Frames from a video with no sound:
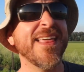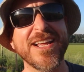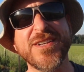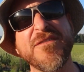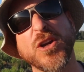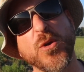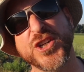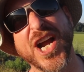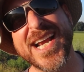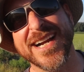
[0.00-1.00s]
they'll never go
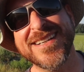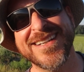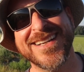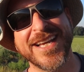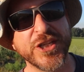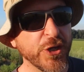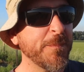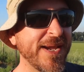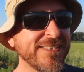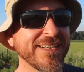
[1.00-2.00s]
to China you're
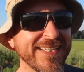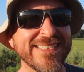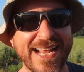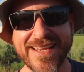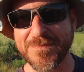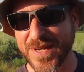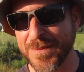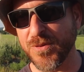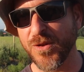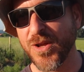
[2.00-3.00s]
basically telling
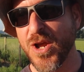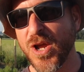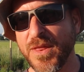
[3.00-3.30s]
people